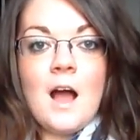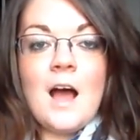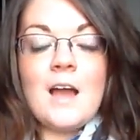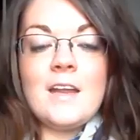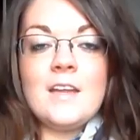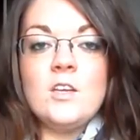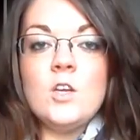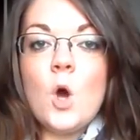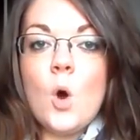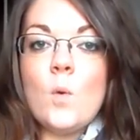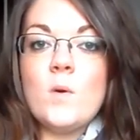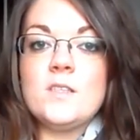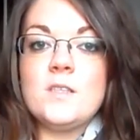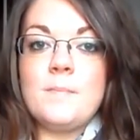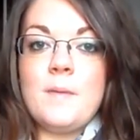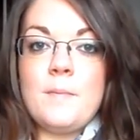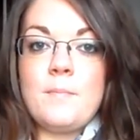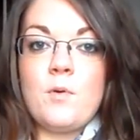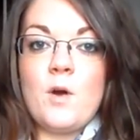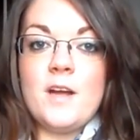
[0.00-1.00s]
and I know it's a
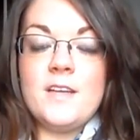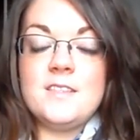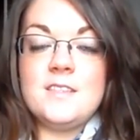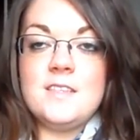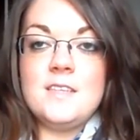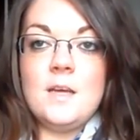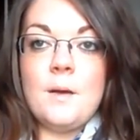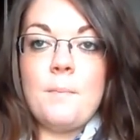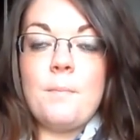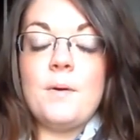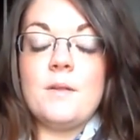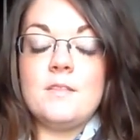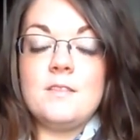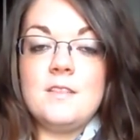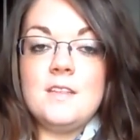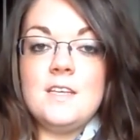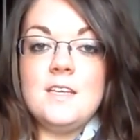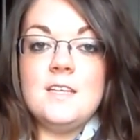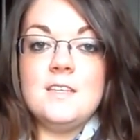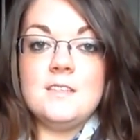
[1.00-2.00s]
bit pricey, but
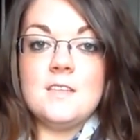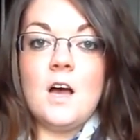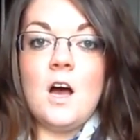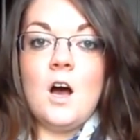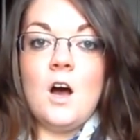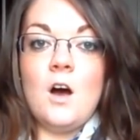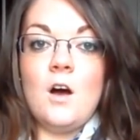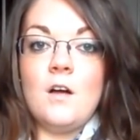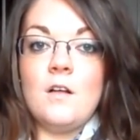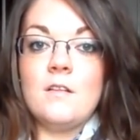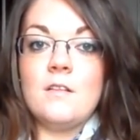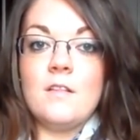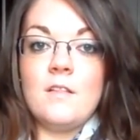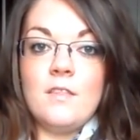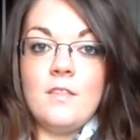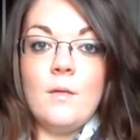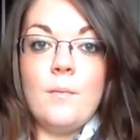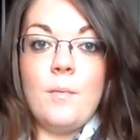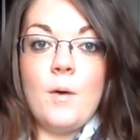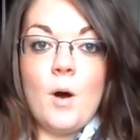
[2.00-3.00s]
these are
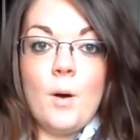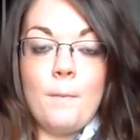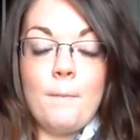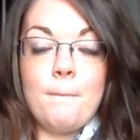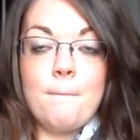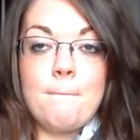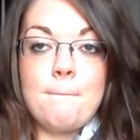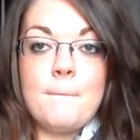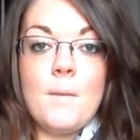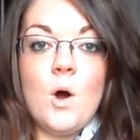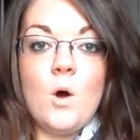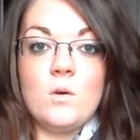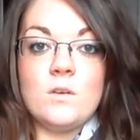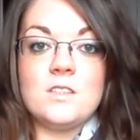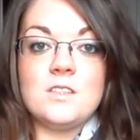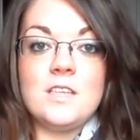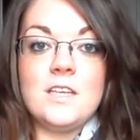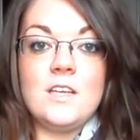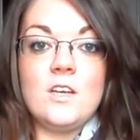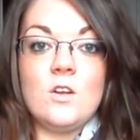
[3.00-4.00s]
the bomb.
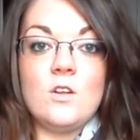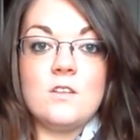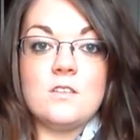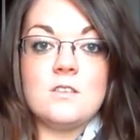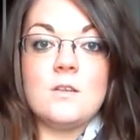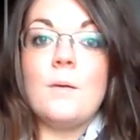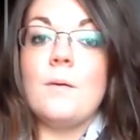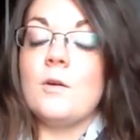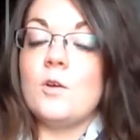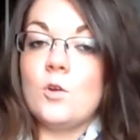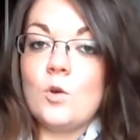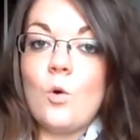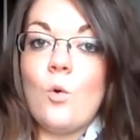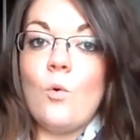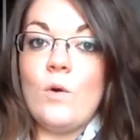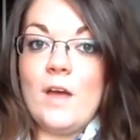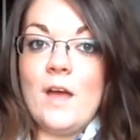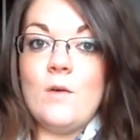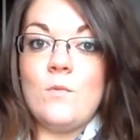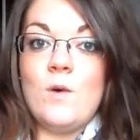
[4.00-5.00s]
Honestly, girls,
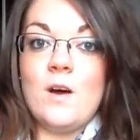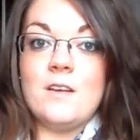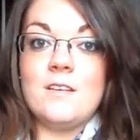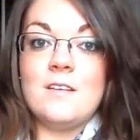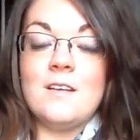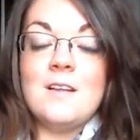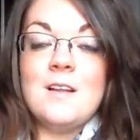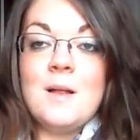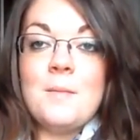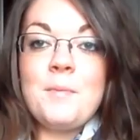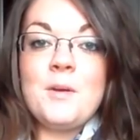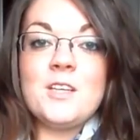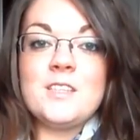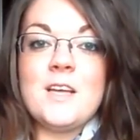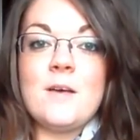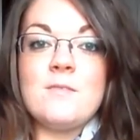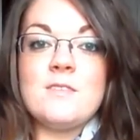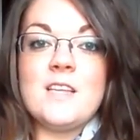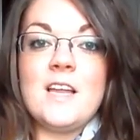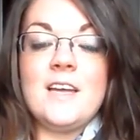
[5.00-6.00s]
go get one. Because
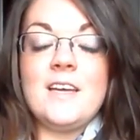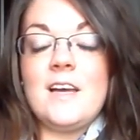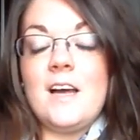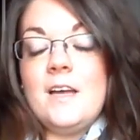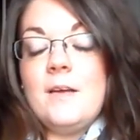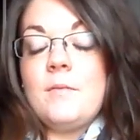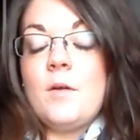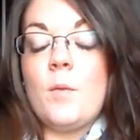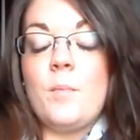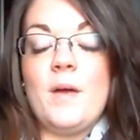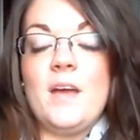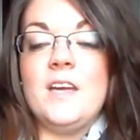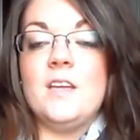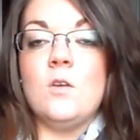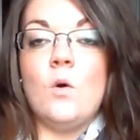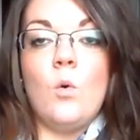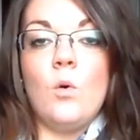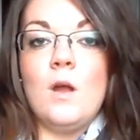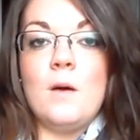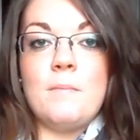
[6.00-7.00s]
I was like, I am not
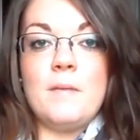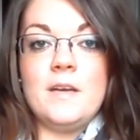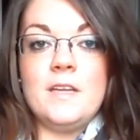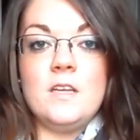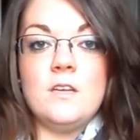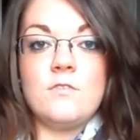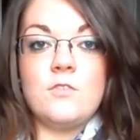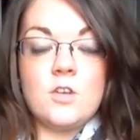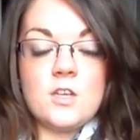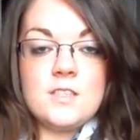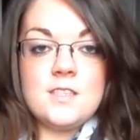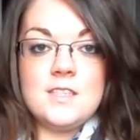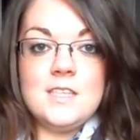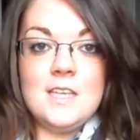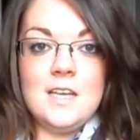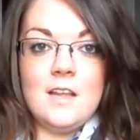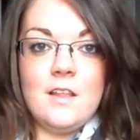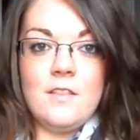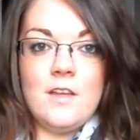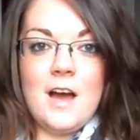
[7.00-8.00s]
paying all that money for a
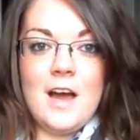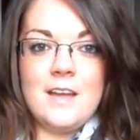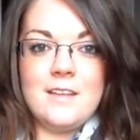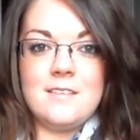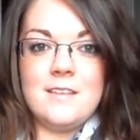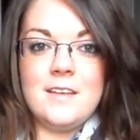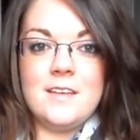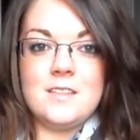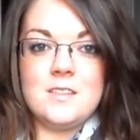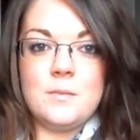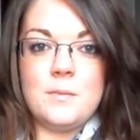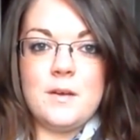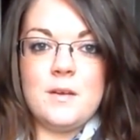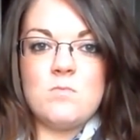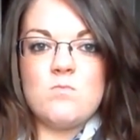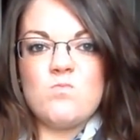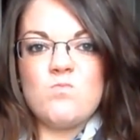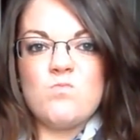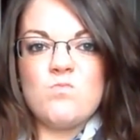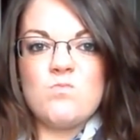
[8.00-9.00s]
concealer that I think is a bit,